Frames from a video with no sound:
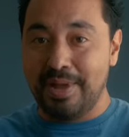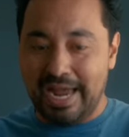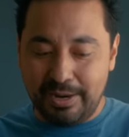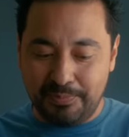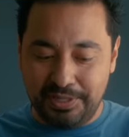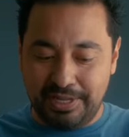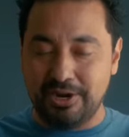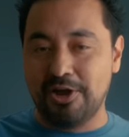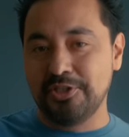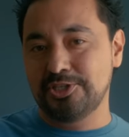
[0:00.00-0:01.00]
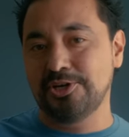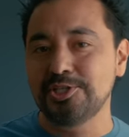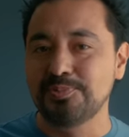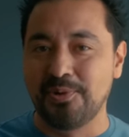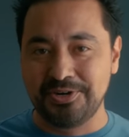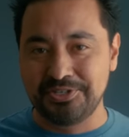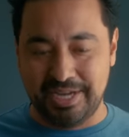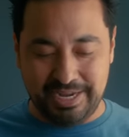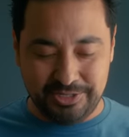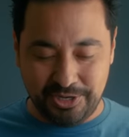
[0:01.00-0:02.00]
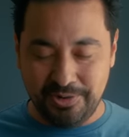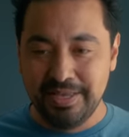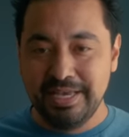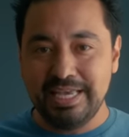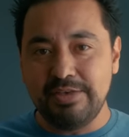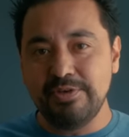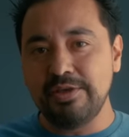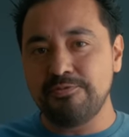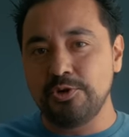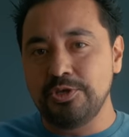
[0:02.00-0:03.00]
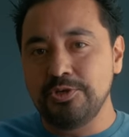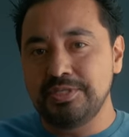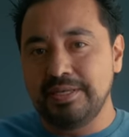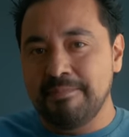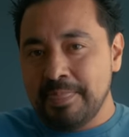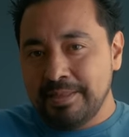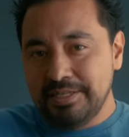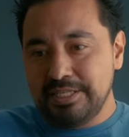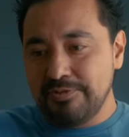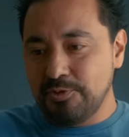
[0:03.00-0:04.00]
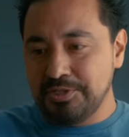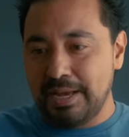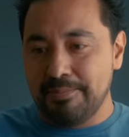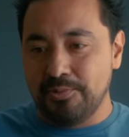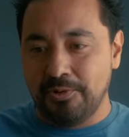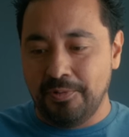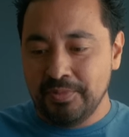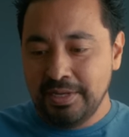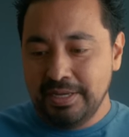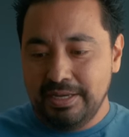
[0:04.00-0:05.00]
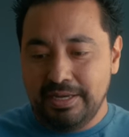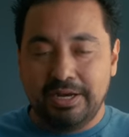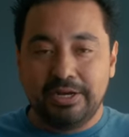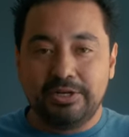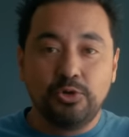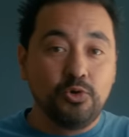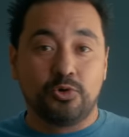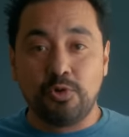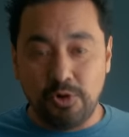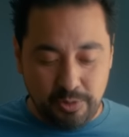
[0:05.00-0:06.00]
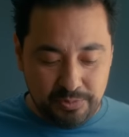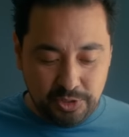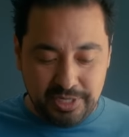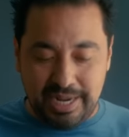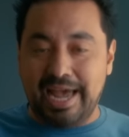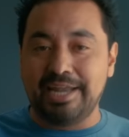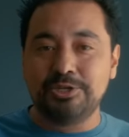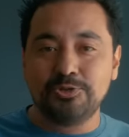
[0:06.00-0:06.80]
Mac, but like on the touch bar side. So even if you're using, let's say for example, Google Chrome, you can add